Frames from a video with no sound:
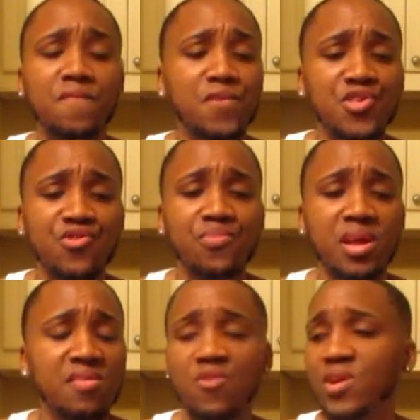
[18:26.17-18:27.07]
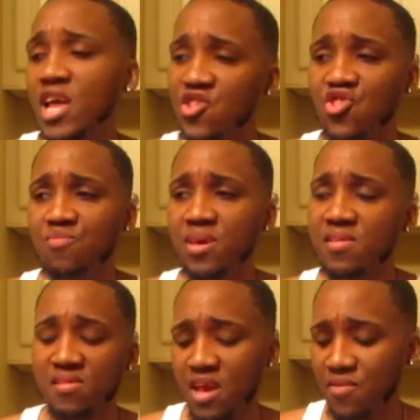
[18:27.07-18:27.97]
Her friendship business, her relationship
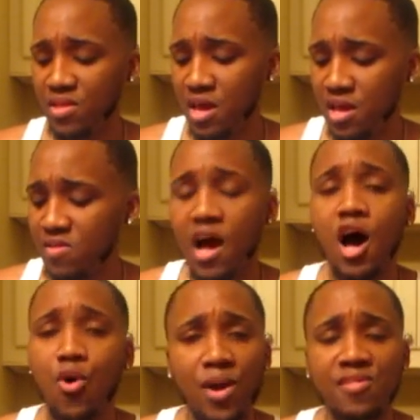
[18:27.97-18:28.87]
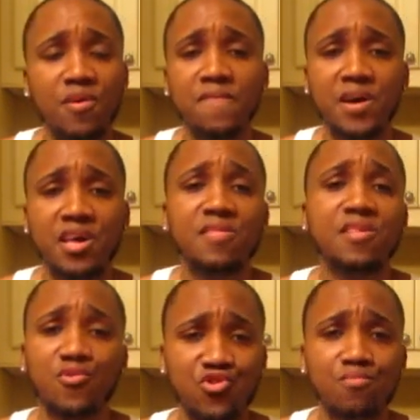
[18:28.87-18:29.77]
business, everything is always on fucking
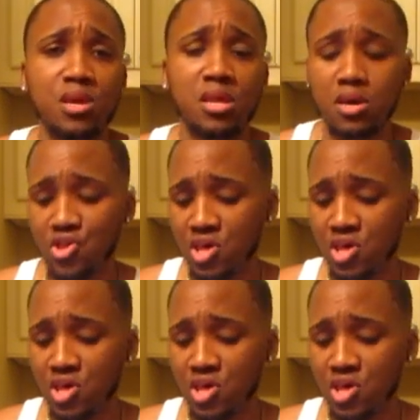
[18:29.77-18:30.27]
social media.